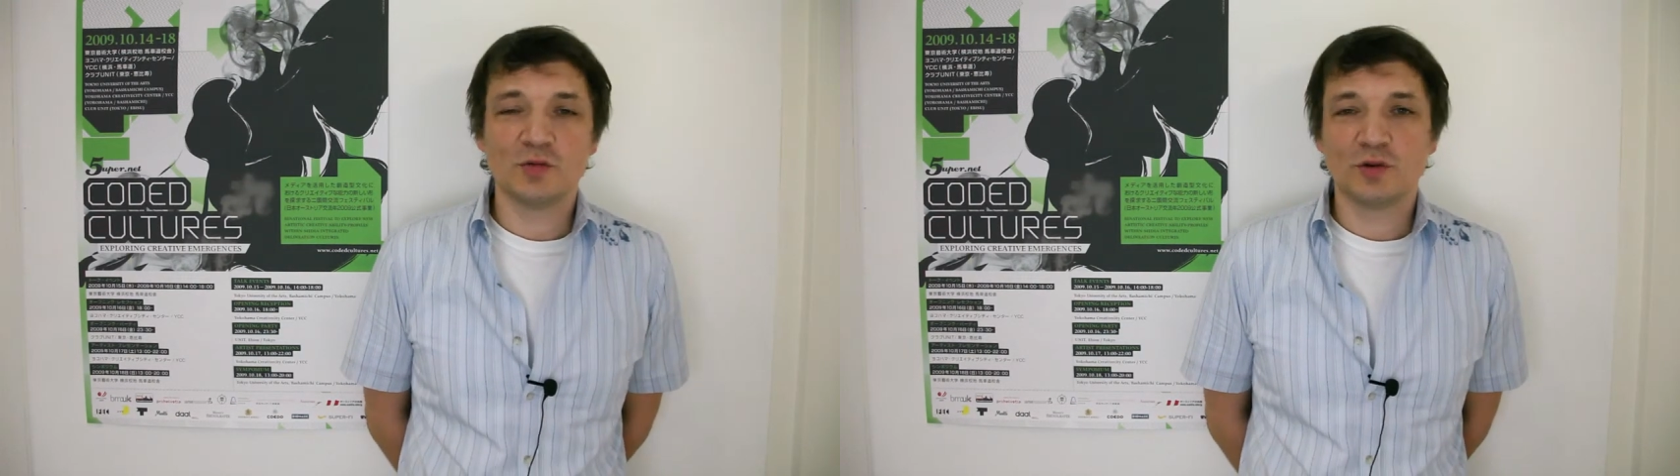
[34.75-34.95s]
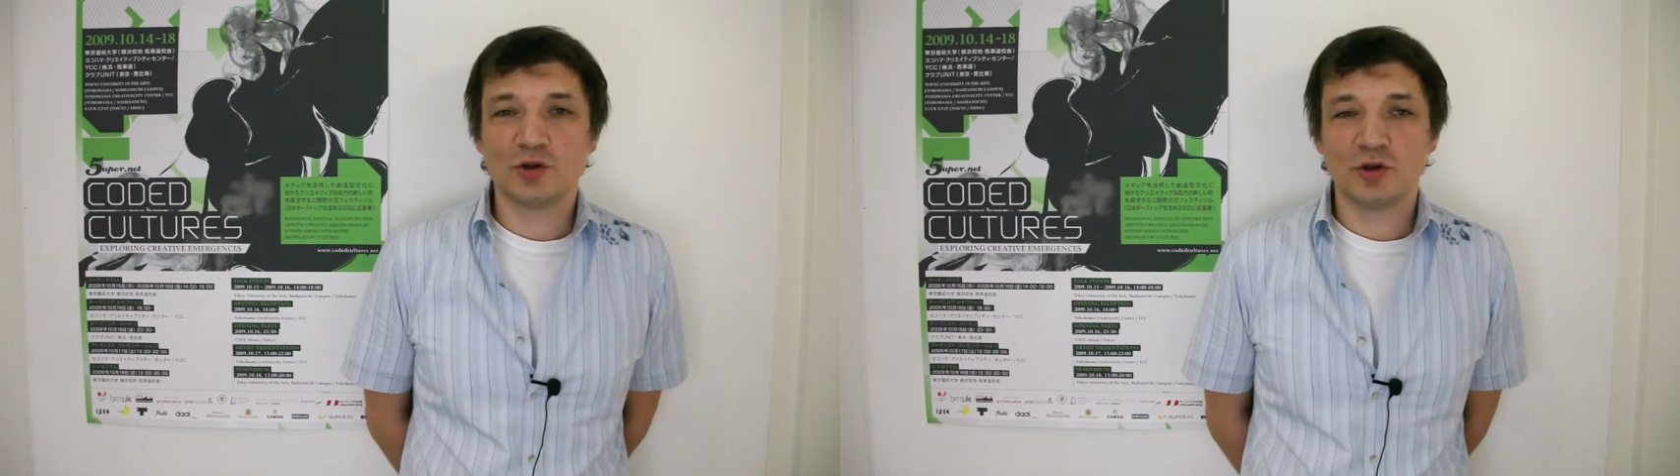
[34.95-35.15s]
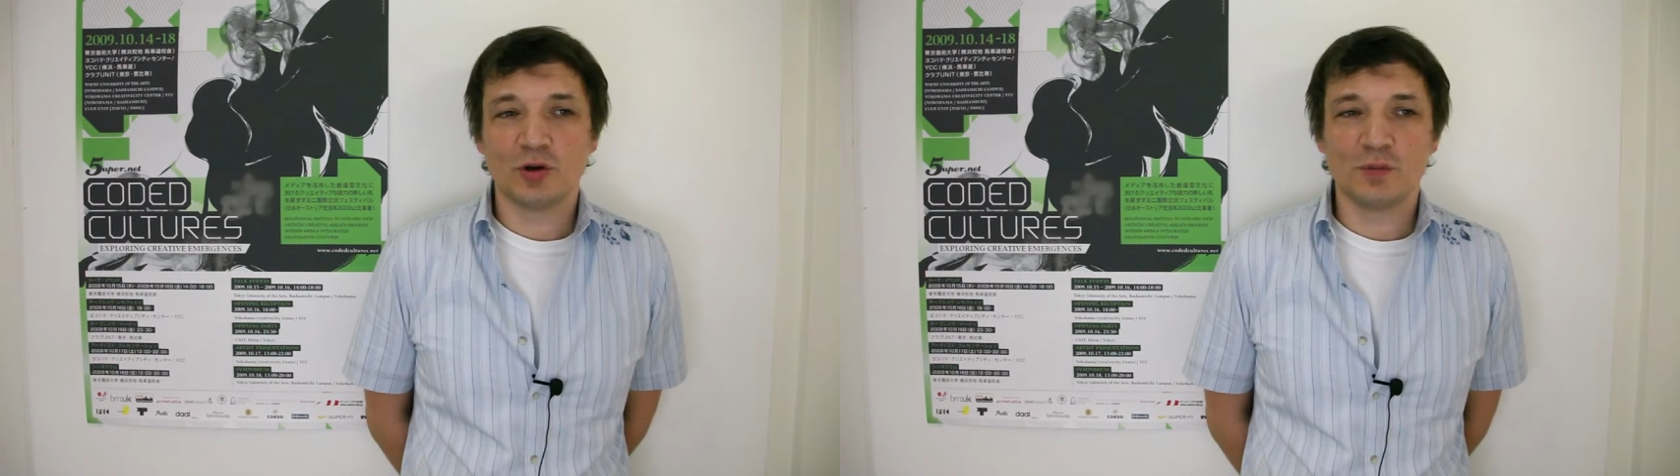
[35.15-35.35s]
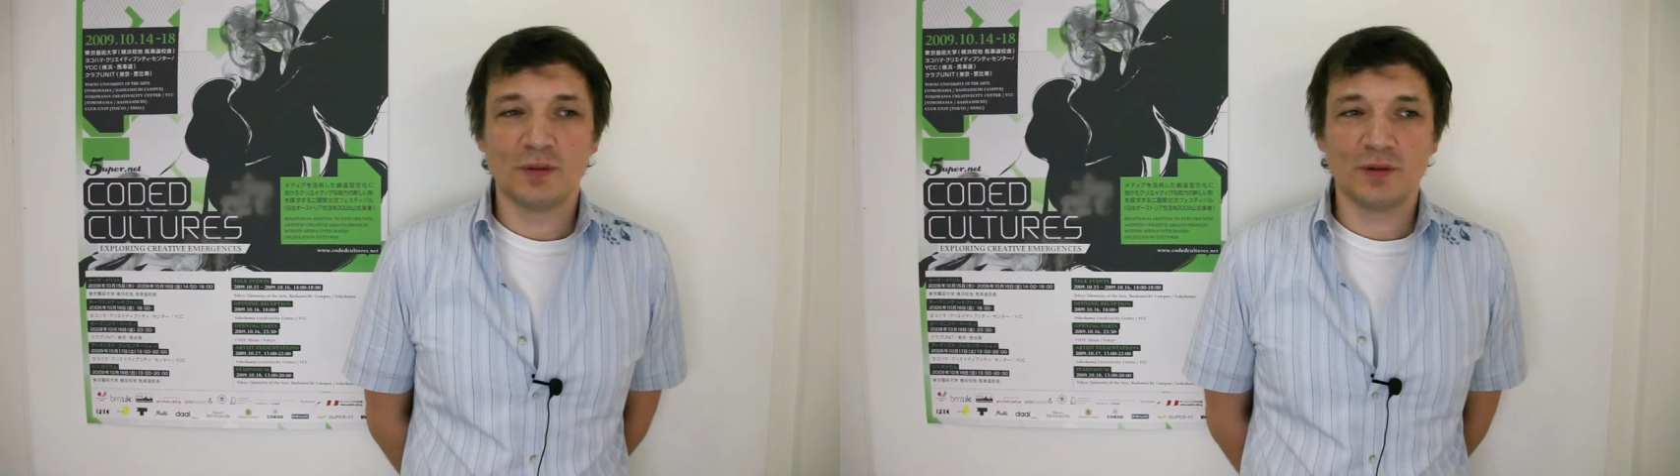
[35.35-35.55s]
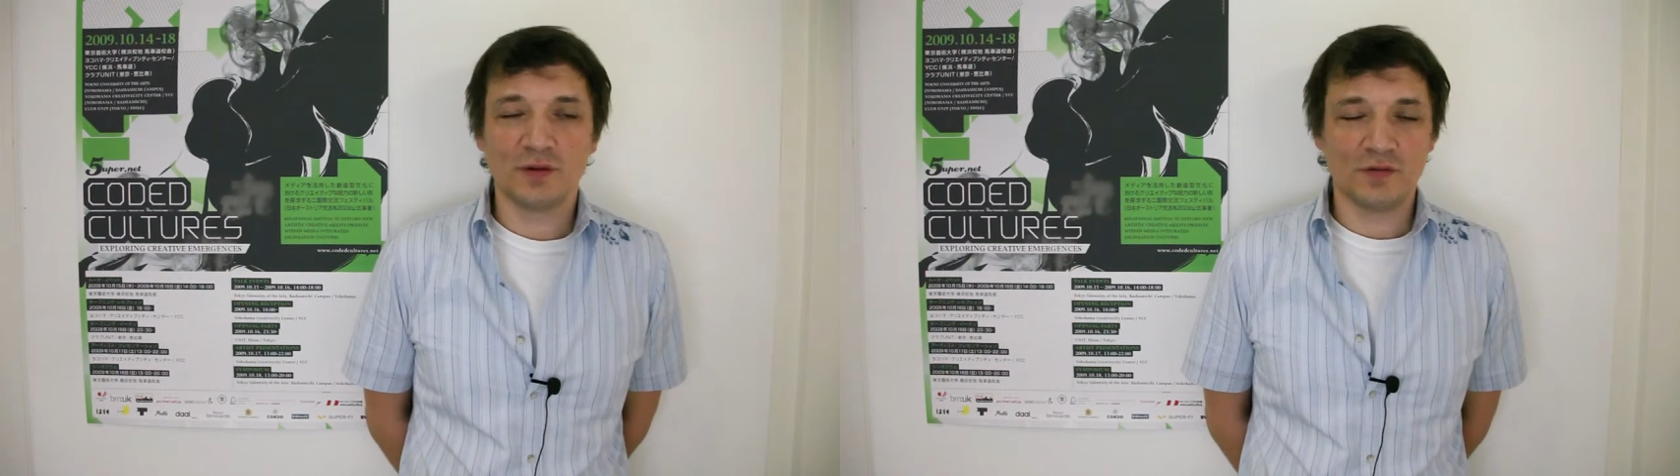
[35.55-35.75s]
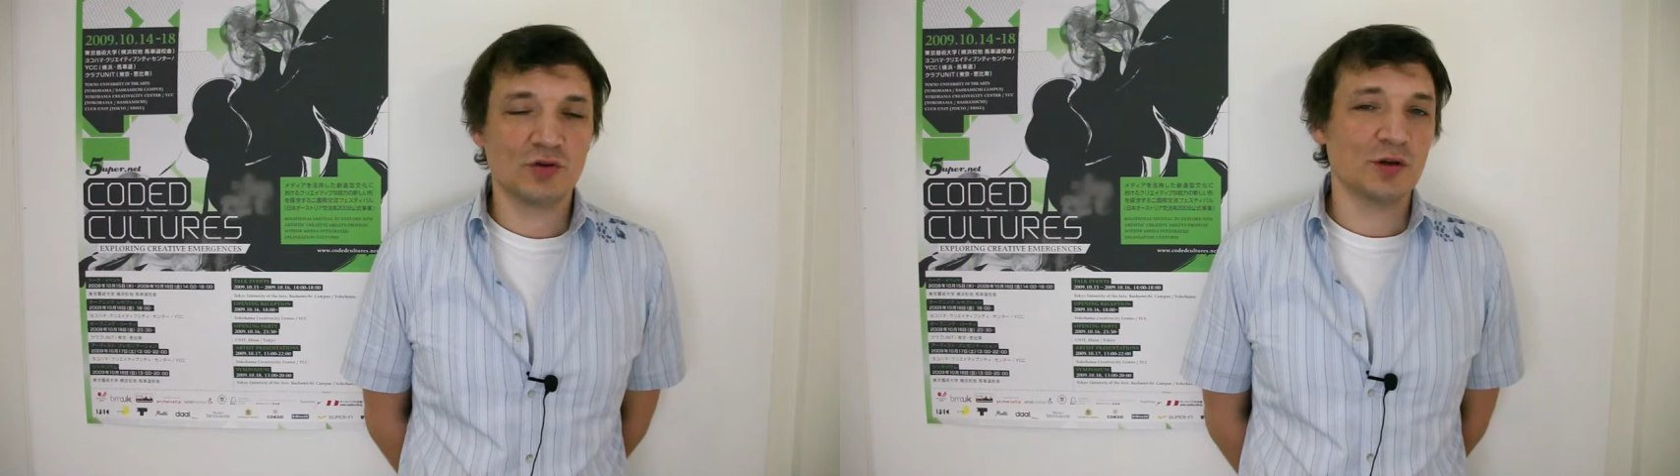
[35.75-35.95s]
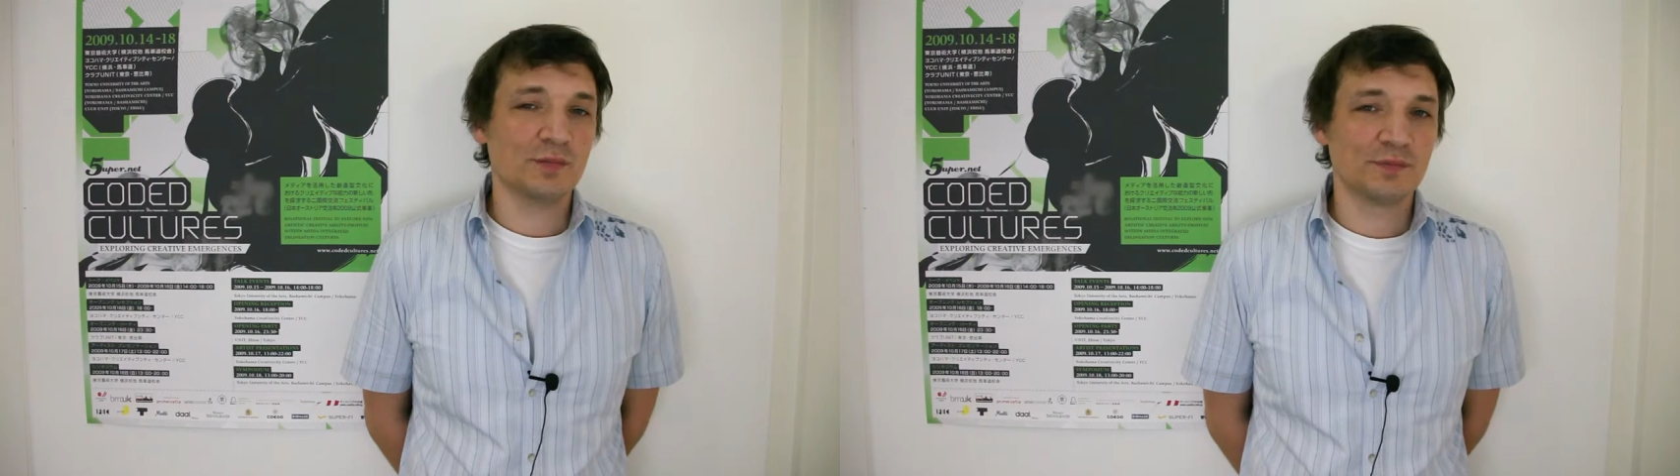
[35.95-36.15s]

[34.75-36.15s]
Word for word: will show people the future,